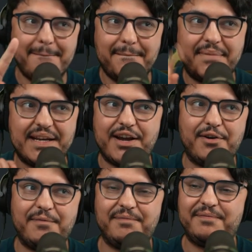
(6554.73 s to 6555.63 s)
but
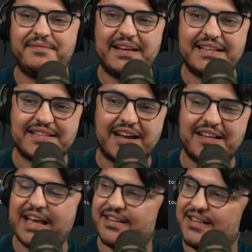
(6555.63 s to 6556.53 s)
no, it's not
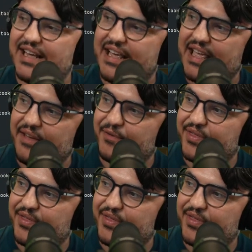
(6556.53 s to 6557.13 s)
that. If